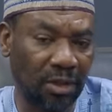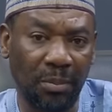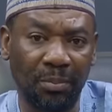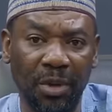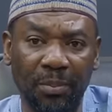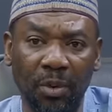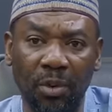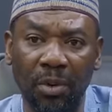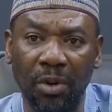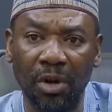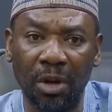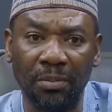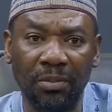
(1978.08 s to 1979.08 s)
Some people
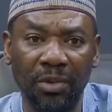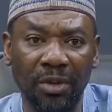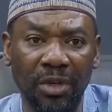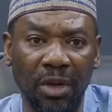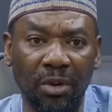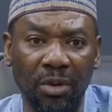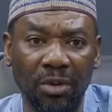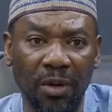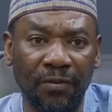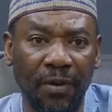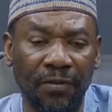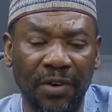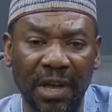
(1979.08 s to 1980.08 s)
go come, they go
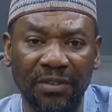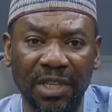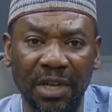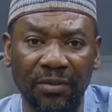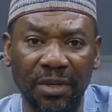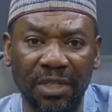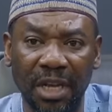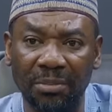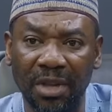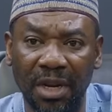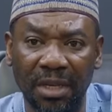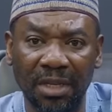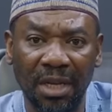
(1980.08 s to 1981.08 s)
talk for 5, 7,
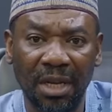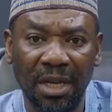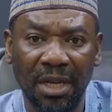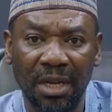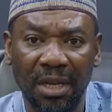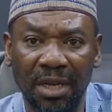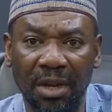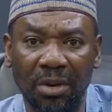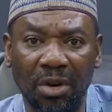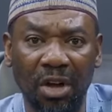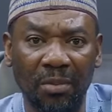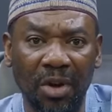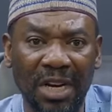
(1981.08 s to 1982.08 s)
10 minutes. They
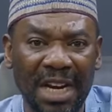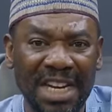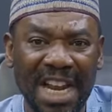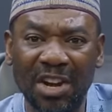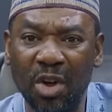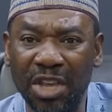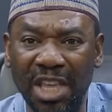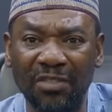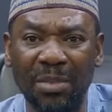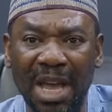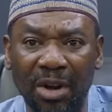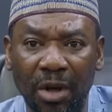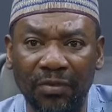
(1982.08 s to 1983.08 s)
go come out. They not
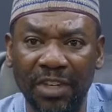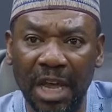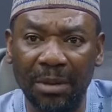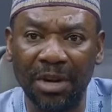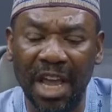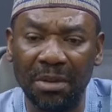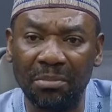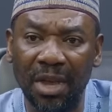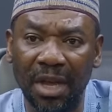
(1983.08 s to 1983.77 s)
give me enough time now.